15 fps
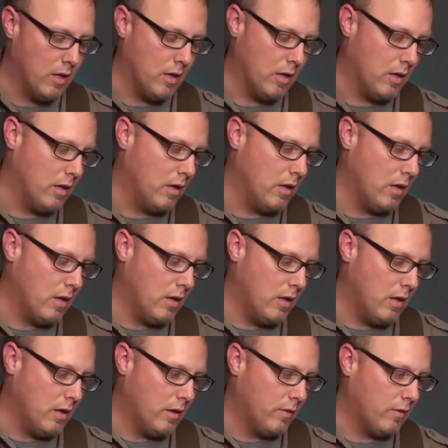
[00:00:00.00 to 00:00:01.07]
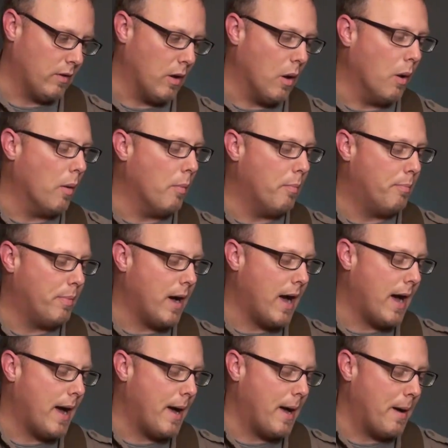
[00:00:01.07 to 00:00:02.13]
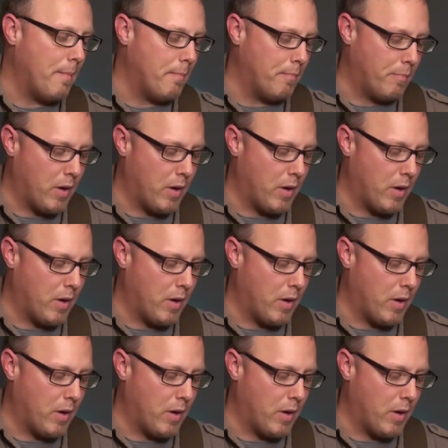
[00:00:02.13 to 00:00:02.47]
So bum,